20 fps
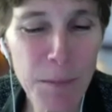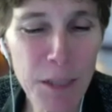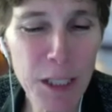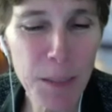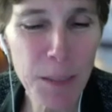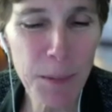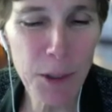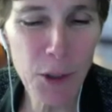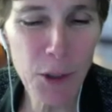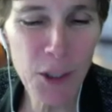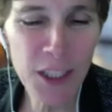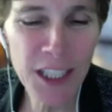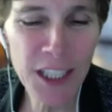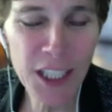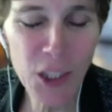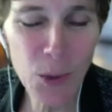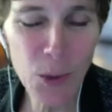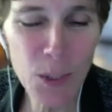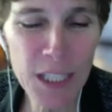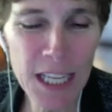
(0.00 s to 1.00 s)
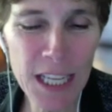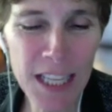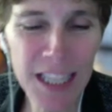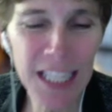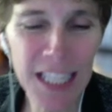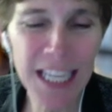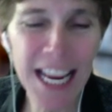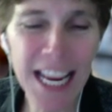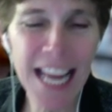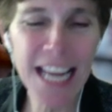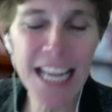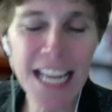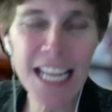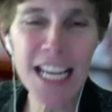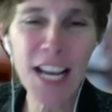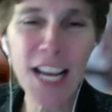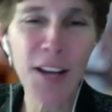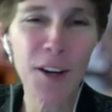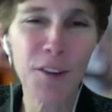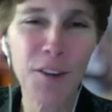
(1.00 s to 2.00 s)
spirit that you said that any
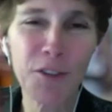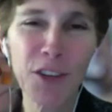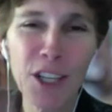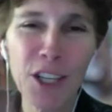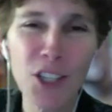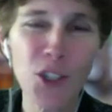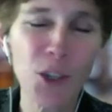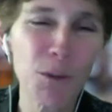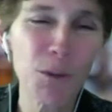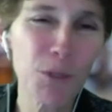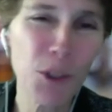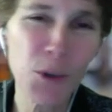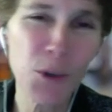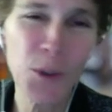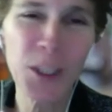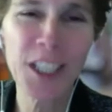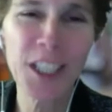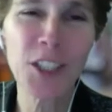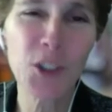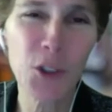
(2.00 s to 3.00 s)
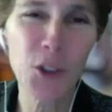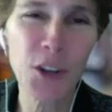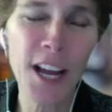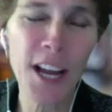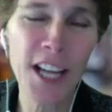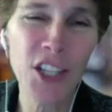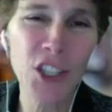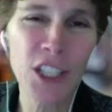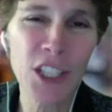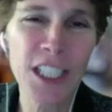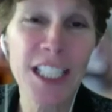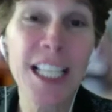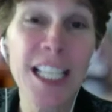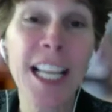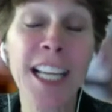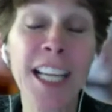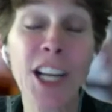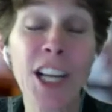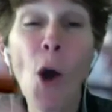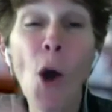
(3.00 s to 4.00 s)
kind of interview or interaction is
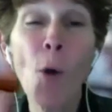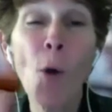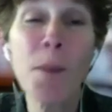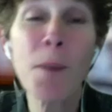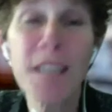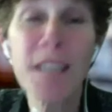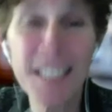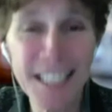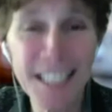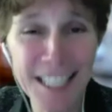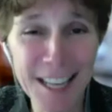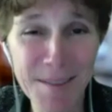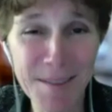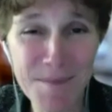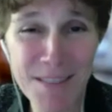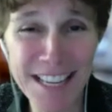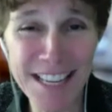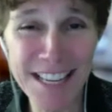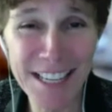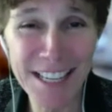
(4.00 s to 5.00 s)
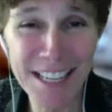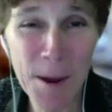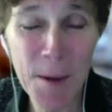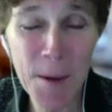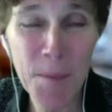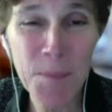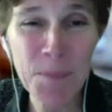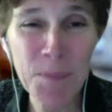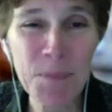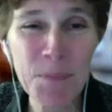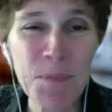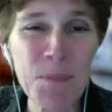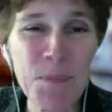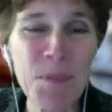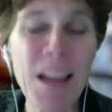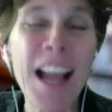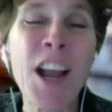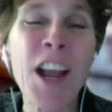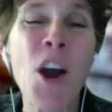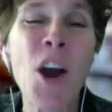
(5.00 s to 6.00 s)
like opening something,
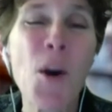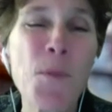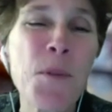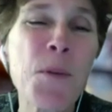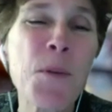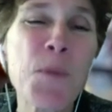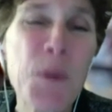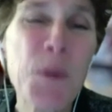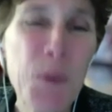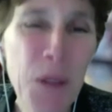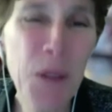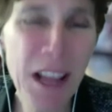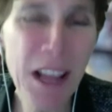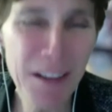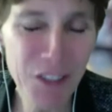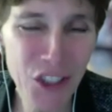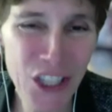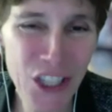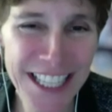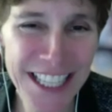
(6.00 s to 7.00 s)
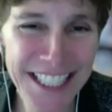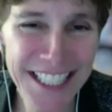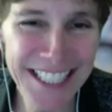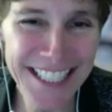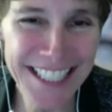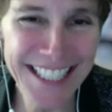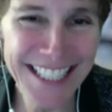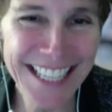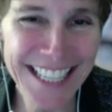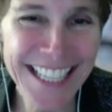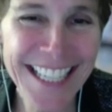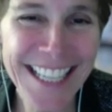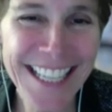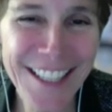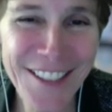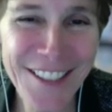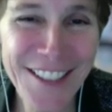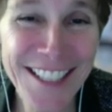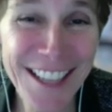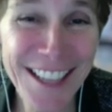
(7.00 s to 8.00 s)
I hope that we will have a chance at
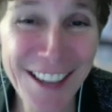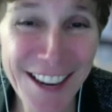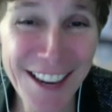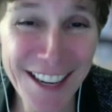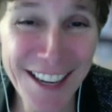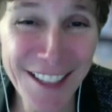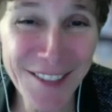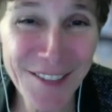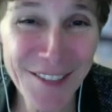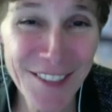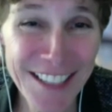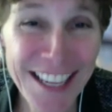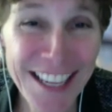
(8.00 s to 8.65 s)
another time